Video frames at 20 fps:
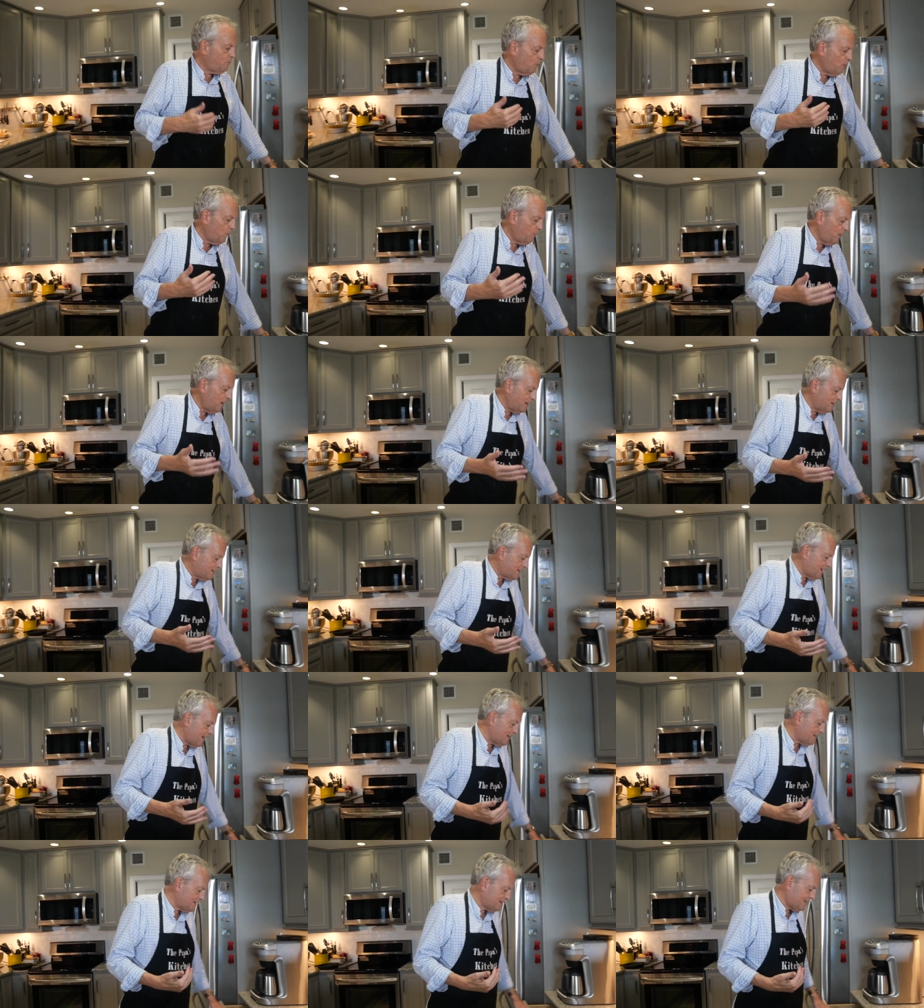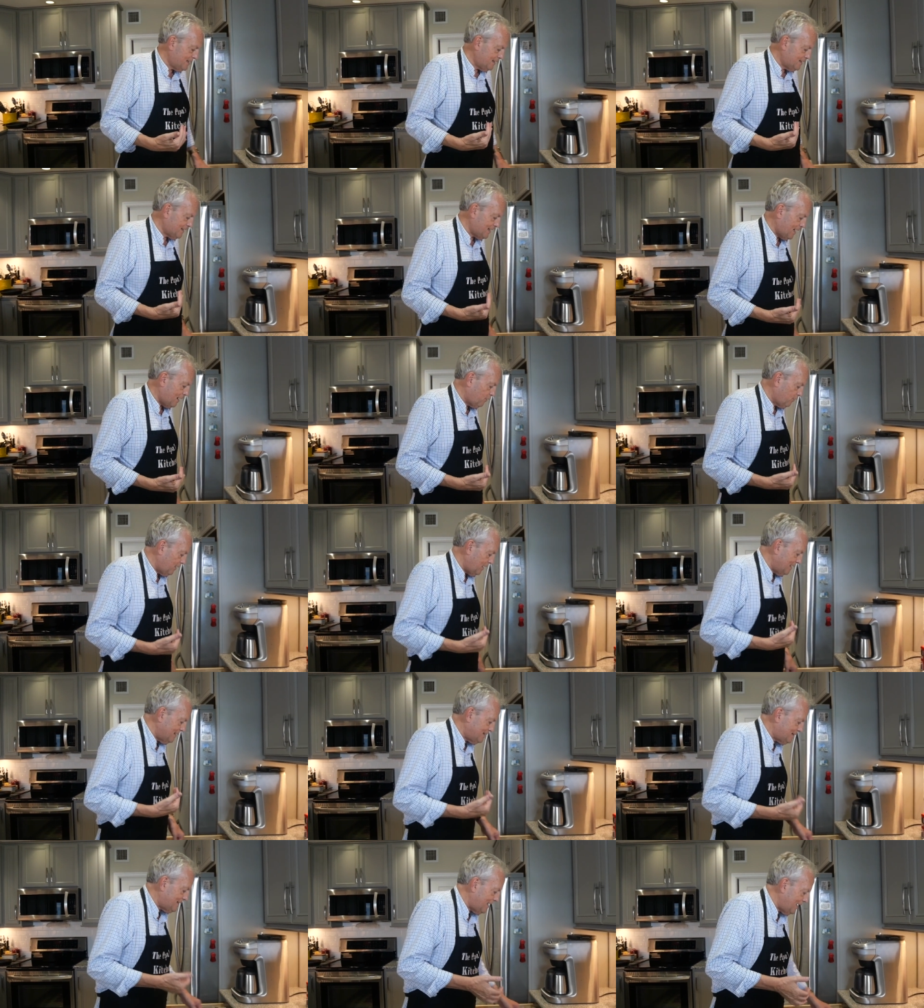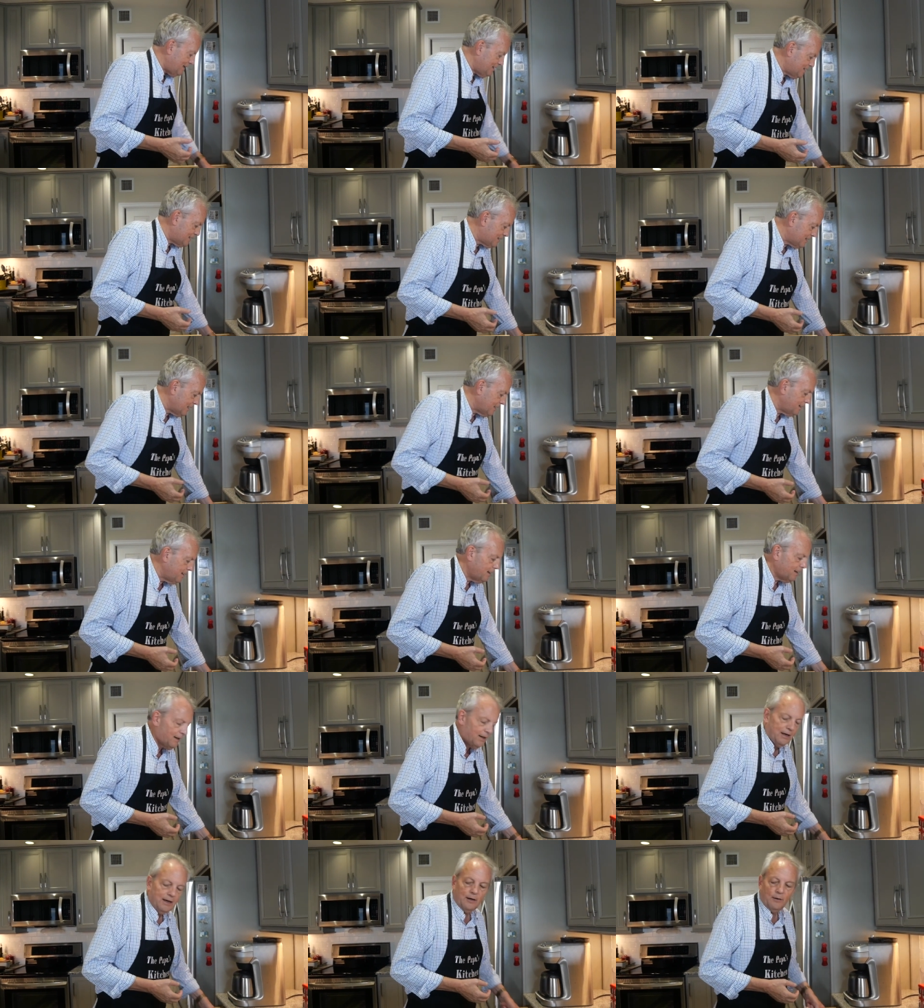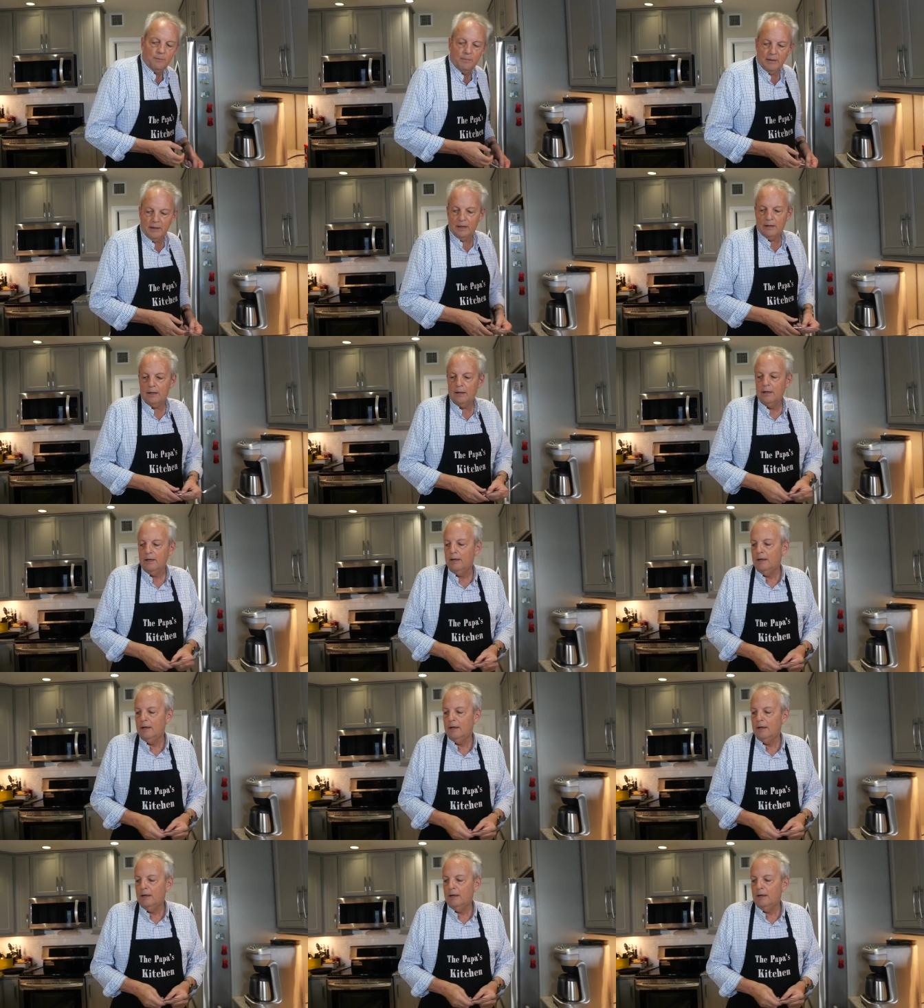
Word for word: when we test this out and taste it in a little bit,